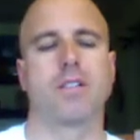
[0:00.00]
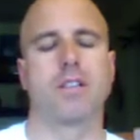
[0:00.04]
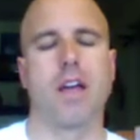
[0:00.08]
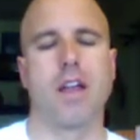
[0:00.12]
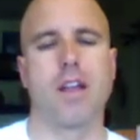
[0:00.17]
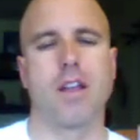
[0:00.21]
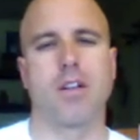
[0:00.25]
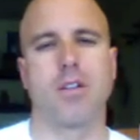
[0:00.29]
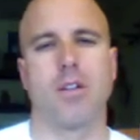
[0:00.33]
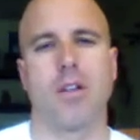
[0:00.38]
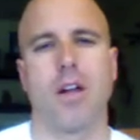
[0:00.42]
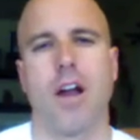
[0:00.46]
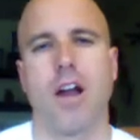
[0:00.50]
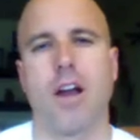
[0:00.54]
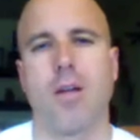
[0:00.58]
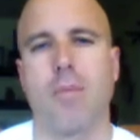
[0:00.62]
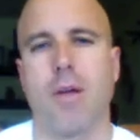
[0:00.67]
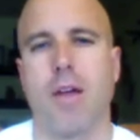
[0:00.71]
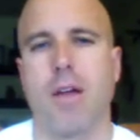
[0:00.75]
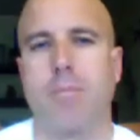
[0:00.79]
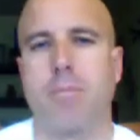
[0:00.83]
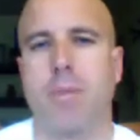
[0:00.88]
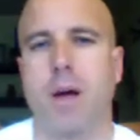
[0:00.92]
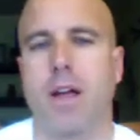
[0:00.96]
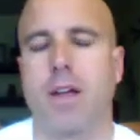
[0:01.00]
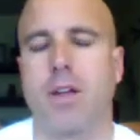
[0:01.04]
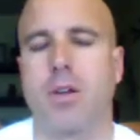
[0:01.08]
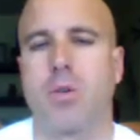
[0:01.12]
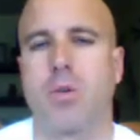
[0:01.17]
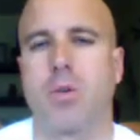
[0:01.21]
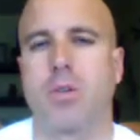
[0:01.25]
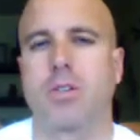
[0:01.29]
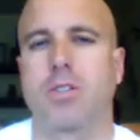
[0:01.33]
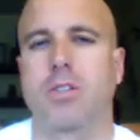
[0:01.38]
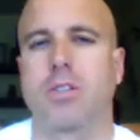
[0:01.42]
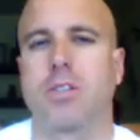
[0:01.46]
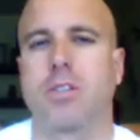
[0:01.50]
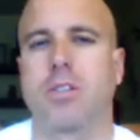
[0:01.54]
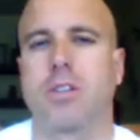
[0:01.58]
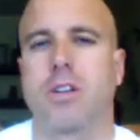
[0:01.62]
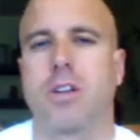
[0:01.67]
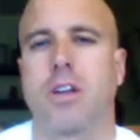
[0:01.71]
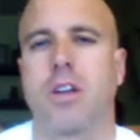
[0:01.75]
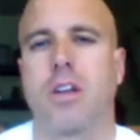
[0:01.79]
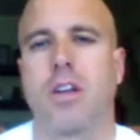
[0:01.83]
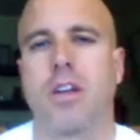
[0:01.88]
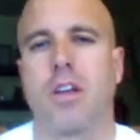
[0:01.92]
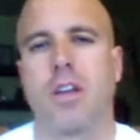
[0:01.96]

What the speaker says: technical Ironman bike courses,